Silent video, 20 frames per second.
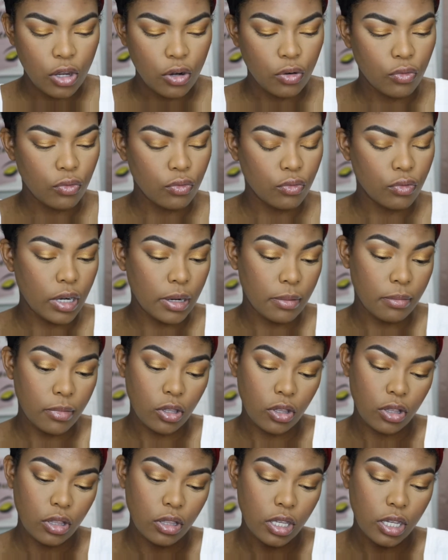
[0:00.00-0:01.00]

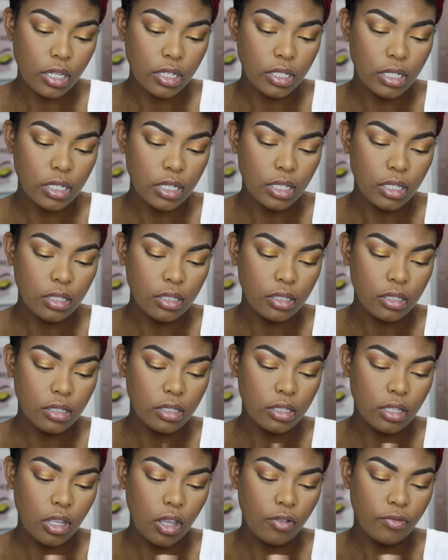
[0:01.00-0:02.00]
Rimmel London
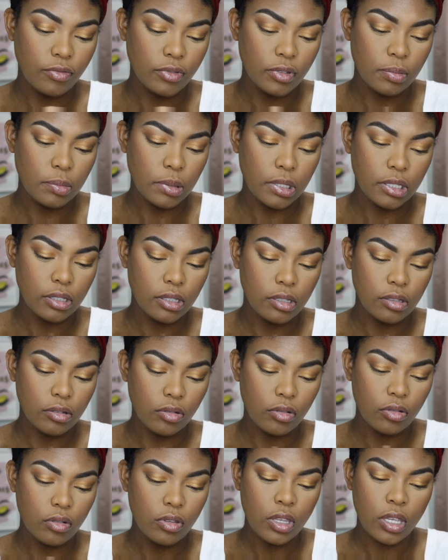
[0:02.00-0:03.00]
Soft
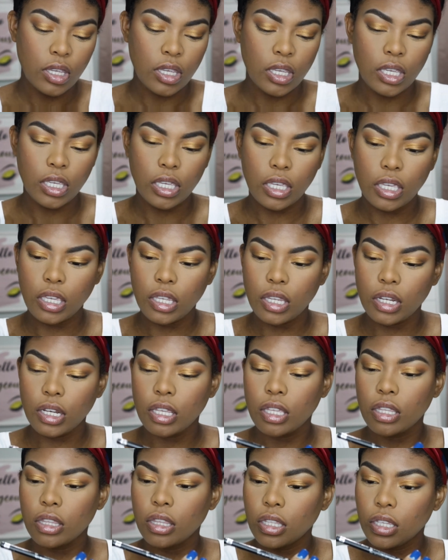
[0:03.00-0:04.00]
Pencil in
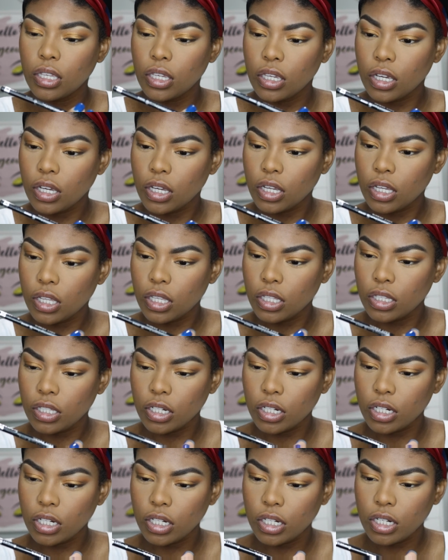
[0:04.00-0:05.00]
the
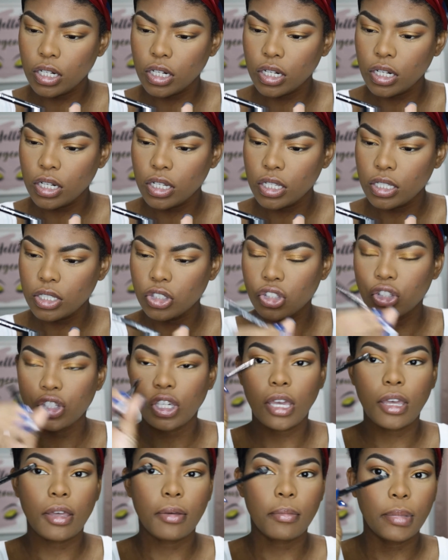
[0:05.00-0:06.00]
color
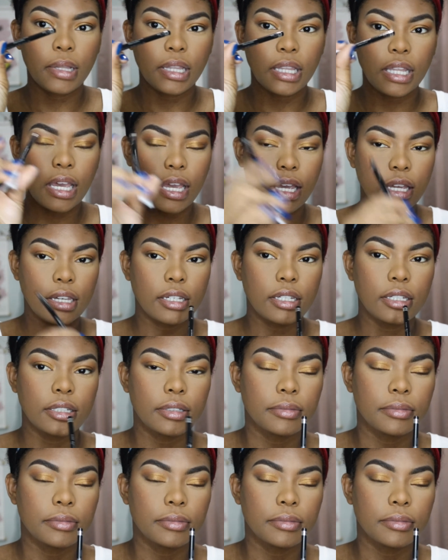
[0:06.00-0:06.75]
Jet Black.